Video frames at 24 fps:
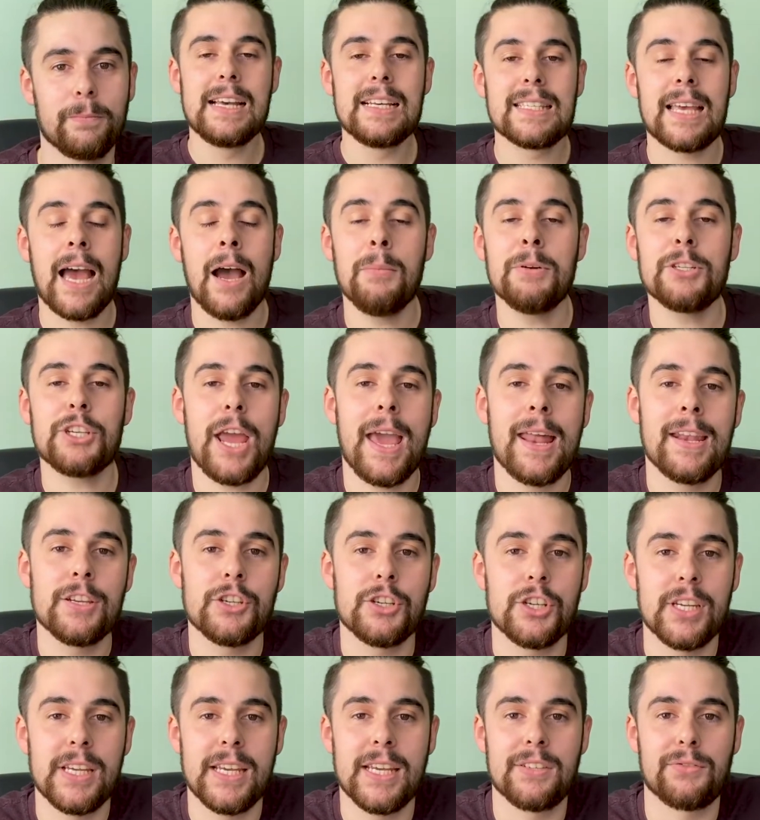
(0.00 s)
So how much
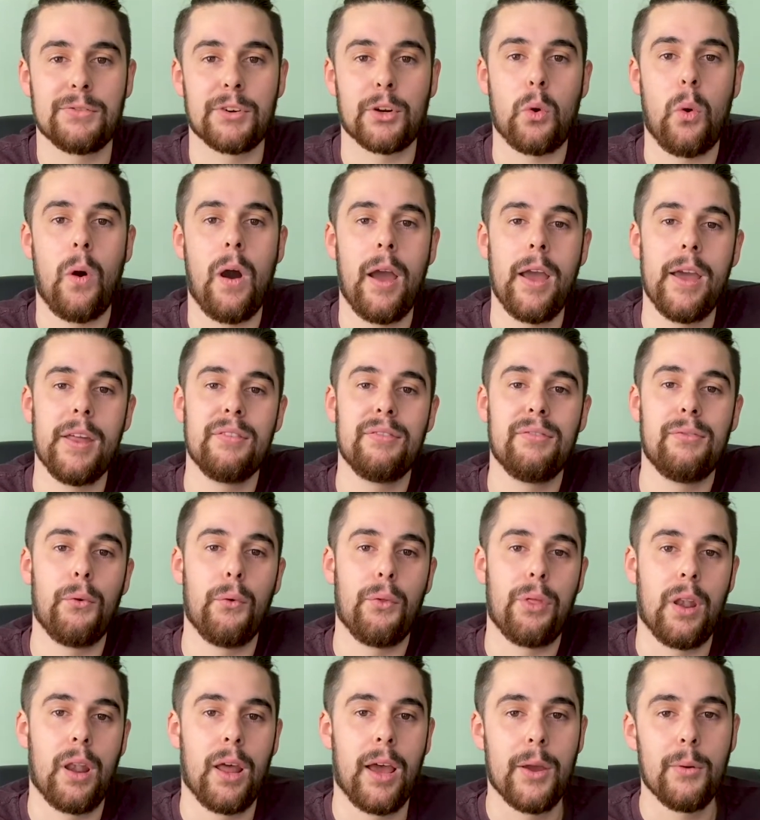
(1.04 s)
energy is required for
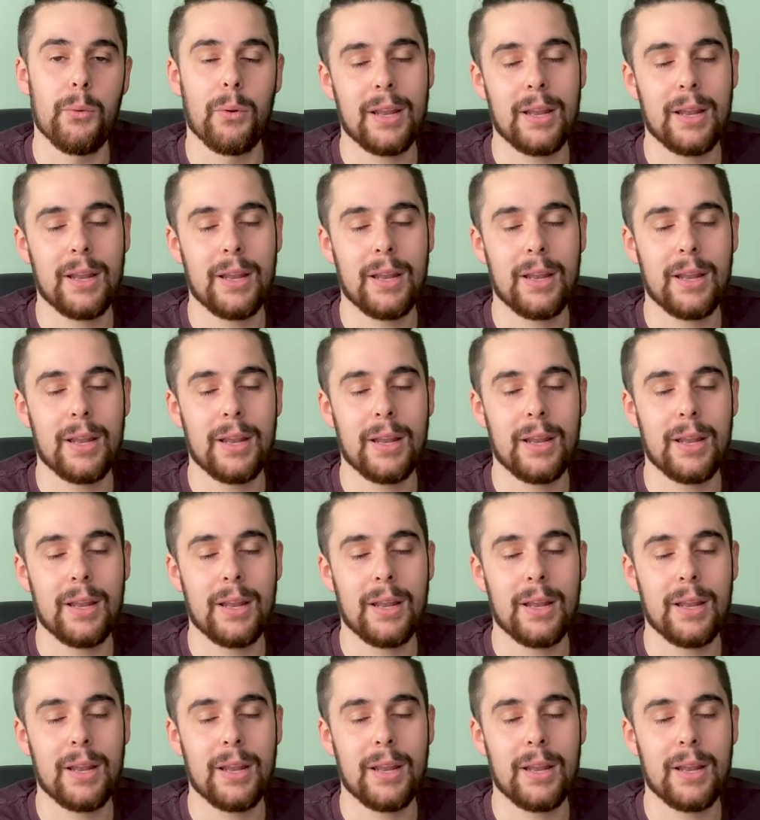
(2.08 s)
the light?